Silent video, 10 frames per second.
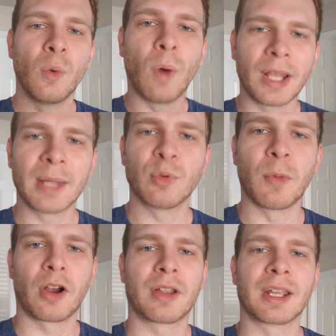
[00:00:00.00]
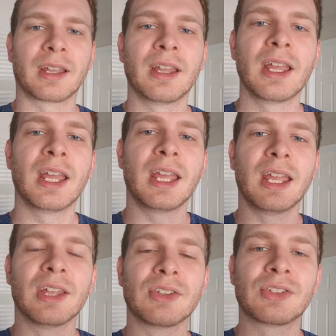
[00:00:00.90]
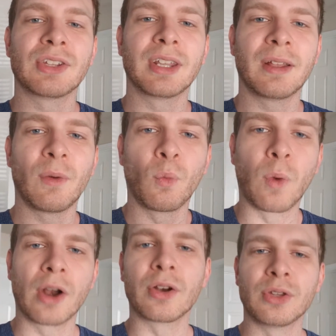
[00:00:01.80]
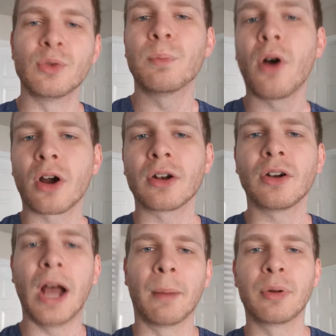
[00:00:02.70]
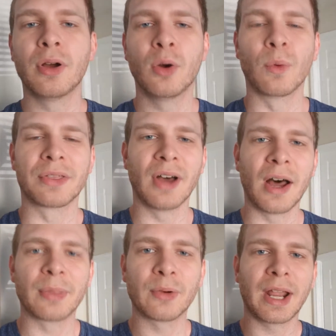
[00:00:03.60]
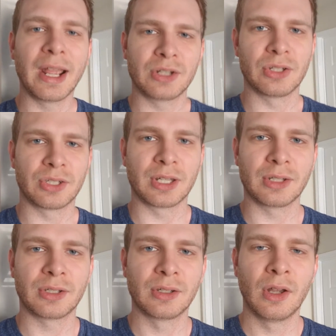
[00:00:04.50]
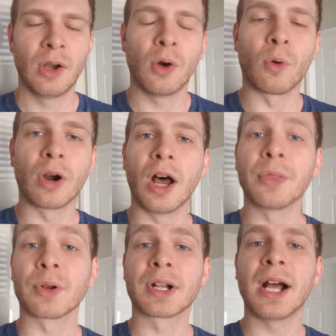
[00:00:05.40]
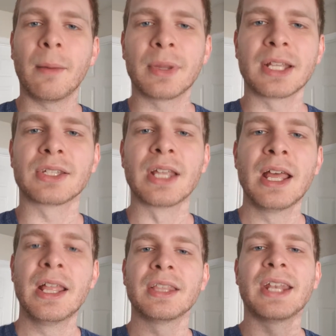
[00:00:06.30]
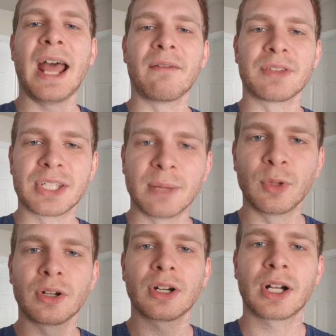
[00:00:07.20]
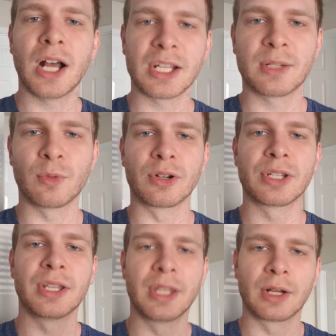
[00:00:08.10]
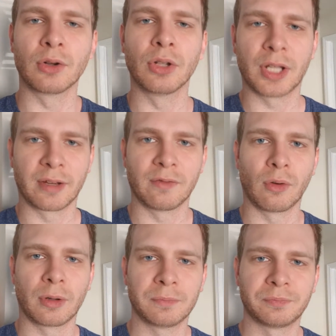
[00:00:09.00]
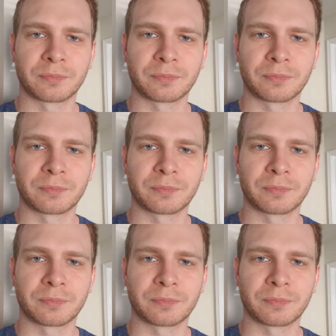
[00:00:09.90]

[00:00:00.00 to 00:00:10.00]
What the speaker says: White label marketing is where you partner up with other agencies or other companies that have similar customers that you're looking for.